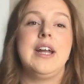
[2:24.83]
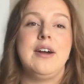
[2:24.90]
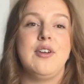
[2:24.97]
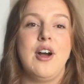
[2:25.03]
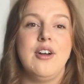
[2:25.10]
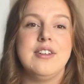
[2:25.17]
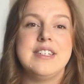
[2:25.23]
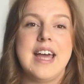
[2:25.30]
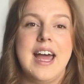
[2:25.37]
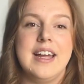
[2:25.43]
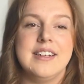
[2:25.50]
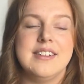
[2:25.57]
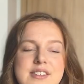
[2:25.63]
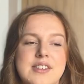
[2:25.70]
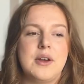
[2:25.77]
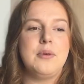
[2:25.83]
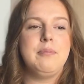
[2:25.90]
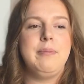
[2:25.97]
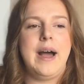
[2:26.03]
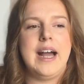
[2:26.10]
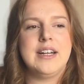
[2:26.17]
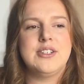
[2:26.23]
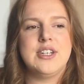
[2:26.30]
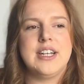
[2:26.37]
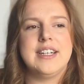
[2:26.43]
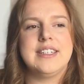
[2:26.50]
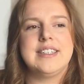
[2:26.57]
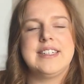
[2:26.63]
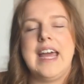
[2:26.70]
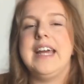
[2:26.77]
content, so
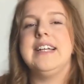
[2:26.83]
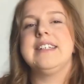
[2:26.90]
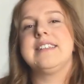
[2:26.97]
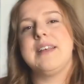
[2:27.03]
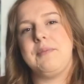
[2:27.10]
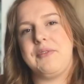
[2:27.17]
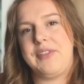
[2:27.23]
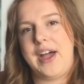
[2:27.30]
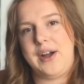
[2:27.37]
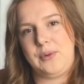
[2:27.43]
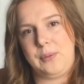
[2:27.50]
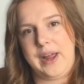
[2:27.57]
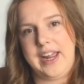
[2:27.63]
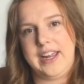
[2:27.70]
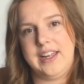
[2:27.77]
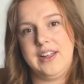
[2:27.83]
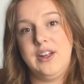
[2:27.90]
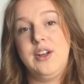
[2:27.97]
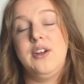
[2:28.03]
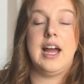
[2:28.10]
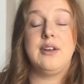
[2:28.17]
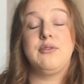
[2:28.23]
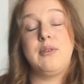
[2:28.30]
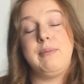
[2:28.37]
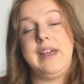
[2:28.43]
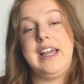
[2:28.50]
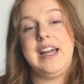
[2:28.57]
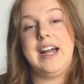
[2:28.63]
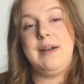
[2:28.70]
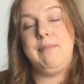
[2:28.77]
batching takes some of that away. And for
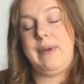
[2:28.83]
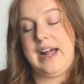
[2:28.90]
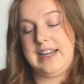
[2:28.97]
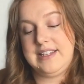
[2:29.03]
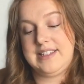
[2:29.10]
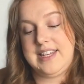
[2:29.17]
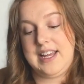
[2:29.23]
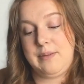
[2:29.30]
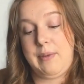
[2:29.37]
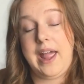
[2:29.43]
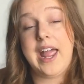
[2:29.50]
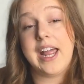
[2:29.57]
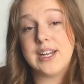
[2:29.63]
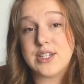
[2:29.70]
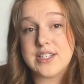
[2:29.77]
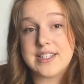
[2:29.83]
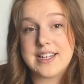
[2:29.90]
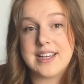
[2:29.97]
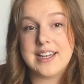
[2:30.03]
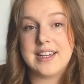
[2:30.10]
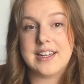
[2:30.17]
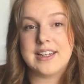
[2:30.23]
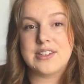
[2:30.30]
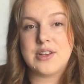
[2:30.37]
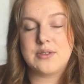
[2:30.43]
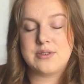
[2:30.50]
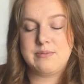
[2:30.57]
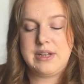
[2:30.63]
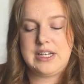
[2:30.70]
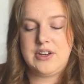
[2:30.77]
me, I'm balancing my agency
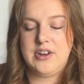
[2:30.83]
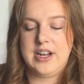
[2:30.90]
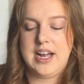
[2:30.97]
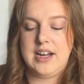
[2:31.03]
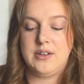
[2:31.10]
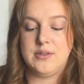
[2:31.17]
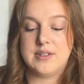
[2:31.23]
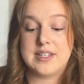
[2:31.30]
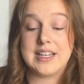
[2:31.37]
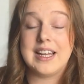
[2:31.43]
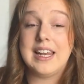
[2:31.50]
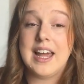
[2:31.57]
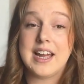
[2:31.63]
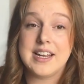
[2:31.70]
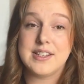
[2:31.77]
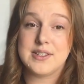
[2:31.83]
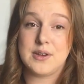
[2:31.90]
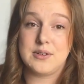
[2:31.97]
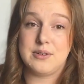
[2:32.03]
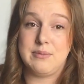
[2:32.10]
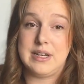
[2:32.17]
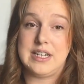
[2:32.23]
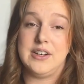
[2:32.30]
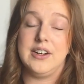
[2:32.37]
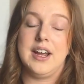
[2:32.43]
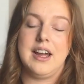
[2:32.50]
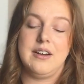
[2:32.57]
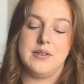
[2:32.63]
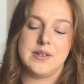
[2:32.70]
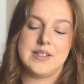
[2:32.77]
social media accounts, client social media
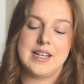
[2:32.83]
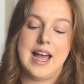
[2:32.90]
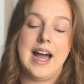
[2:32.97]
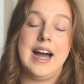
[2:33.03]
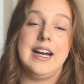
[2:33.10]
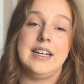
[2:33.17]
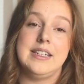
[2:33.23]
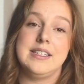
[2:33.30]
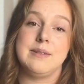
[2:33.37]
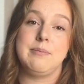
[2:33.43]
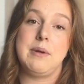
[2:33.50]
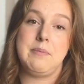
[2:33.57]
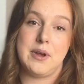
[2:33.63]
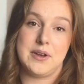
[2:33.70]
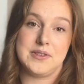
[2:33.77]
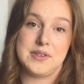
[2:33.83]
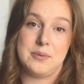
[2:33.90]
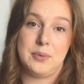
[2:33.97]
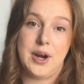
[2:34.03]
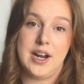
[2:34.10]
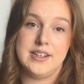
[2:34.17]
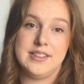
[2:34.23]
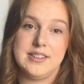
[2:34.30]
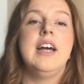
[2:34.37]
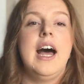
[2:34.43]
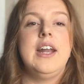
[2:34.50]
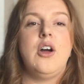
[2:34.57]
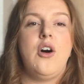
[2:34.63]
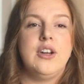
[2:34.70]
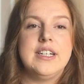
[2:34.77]
accounts, and my personal brand.
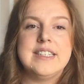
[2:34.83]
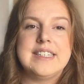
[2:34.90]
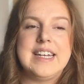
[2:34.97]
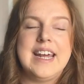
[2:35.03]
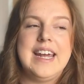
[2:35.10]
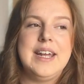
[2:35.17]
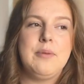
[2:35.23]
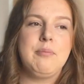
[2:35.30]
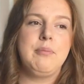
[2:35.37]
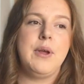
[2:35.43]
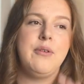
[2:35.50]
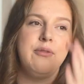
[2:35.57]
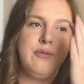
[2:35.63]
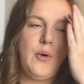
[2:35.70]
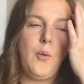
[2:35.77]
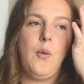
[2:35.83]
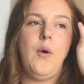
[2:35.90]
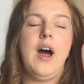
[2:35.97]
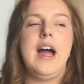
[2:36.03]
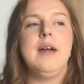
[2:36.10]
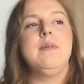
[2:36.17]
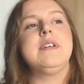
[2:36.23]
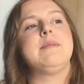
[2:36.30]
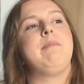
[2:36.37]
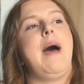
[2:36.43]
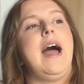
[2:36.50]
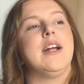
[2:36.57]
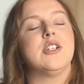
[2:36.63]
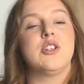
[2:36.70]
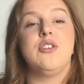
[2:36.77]
And honestly, before I was
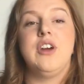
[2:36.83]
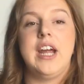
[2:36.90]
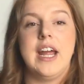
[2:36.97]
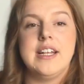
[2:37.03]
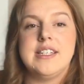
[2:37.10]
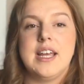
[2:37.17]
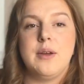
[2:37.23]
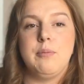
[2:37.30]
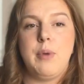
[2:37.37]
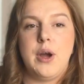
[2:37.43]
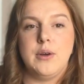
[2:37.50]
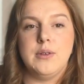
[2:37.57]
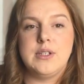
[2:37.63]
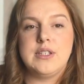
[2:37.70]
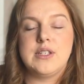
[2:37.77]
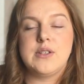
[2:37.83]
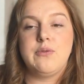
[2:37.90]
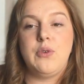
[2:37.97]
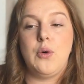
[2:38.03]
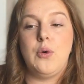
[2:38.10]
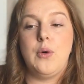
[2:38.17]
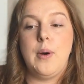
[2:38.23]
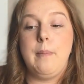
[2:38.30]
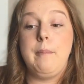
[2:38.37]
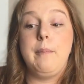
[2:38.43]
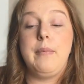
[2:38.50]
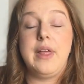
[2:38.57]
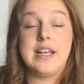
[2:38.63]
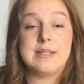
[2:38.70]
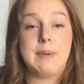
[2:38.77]
batch creating posts for
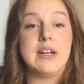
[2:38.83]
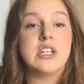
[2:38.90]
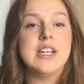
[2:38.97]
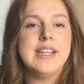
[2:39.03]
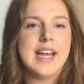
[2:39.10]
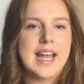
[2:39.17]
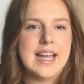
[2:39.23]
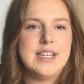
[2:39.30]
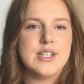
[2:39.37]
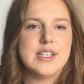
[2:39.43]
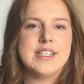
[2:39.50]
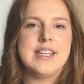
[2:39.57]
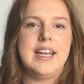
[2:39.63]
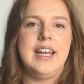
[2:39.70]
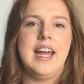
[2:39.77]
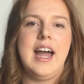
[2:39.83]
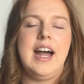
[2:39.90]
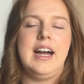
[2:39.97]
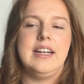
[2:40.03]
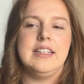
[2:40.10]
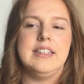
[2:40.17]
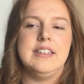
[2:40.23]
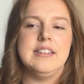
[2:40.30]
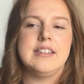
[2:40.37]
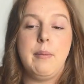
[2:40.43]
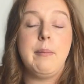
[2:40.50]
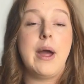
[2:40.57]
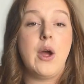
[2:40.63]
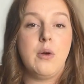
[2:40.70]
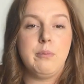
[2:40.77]
especially the agency and
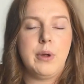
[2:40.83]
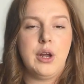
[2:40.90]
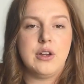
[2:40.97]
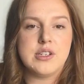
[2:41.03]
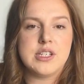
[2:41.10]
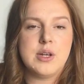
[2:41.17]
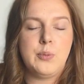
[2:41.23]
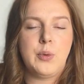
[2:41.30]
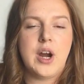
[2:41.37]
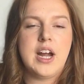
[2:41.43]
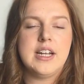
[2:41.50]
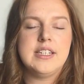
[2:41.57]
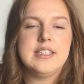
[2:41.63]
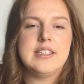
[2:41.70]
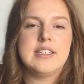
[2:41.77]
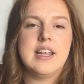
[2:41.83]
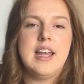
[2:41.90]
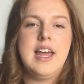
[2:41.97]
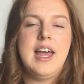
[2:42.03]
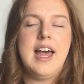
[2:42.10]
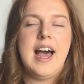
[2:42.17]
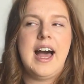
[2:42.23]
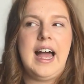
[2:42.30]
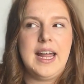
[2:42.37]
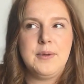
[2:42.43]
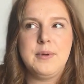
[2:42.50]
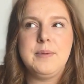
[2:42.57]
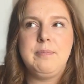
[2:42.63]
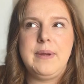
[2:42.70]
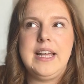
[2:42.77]
my own personal brand, I
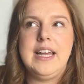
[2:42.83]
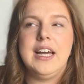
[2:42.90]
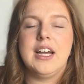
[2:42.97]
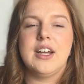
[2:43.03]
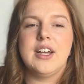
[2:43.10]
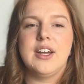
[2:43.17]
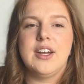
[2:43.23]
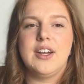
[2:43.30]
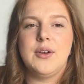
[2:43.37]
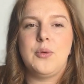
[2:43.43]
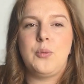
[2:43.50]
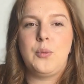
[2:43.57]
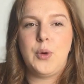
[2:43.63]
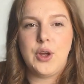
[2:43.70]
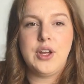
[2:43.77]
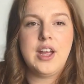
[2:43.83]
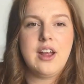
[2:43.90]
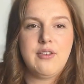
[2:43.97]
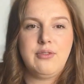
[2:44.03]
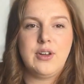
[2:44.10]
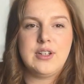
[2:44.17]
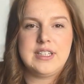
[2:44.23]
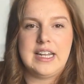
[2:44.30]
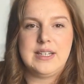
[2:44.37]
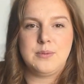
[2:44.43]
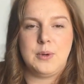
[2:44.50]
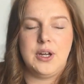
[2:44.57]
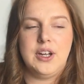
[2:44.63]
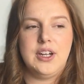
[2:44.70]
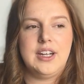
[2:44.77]
would be working a full day's
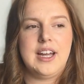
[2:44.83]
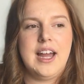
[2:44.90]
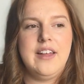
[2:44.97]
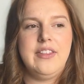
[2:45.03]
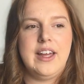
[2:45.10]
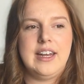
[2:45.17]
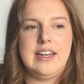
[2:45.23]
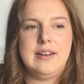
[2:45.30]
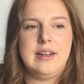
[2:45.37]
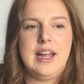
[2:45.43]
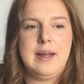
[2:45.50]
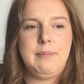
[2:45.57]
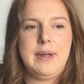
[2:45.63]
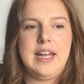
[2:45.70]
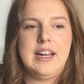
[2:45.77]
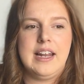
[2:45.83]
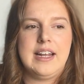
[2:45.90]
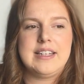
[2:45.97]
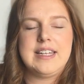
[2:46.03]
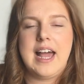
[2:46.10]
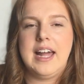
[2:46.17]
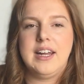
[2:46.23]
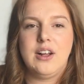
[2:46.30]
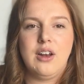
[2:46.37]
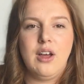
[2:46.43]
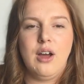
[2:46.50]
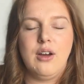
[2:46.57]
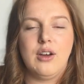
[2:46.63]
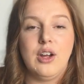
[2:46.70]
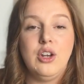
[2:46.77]
work and then it being like 10
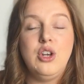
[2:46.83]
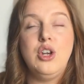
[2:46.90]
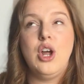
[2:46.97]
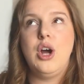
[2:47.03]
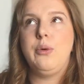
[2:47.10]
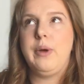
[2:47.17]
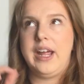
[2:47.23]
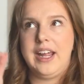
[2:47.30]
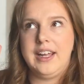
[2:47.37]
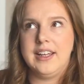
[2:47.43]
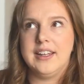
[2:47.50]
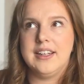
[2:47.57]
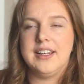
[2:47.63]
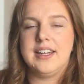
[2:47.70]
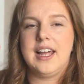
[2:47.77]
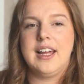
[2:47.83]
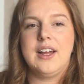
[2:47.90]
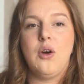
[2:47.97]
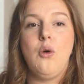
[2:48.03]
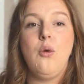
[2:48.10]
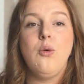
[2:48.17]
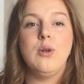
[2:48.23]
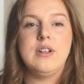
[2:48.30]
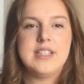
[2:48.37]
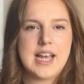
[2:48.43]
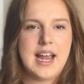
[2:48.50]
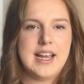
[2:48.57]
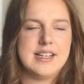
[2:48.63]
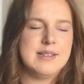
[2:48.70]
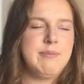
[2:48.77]
o'clock, knowing like all
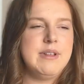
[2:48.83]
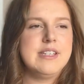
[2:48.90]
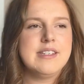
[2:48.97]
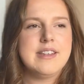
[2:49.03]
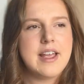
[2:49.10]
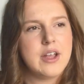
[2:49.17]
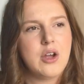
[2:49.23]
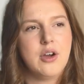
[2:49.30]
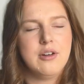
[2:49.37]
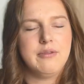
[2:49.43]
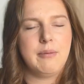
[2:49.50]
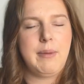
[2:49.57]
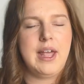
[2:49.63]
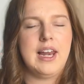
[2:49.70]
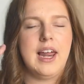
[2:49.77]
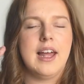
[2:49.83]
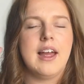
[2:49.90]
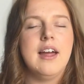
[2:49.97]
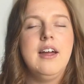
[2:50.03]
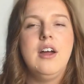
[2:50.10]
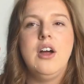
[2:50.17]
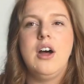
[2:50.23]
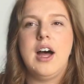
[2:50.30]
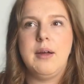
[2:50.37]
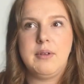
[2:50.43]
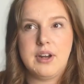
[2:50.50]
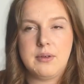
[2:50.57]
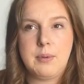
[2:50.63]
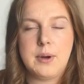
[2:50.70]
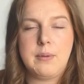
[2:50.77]
day it's been sitting over me, like, I've
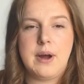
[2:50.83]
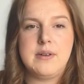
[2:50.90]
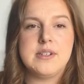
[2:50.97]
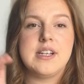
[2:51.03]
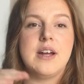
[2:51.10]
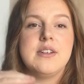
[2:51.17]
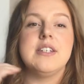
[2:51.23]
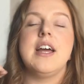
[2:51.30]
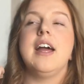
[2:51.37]
got to put a post out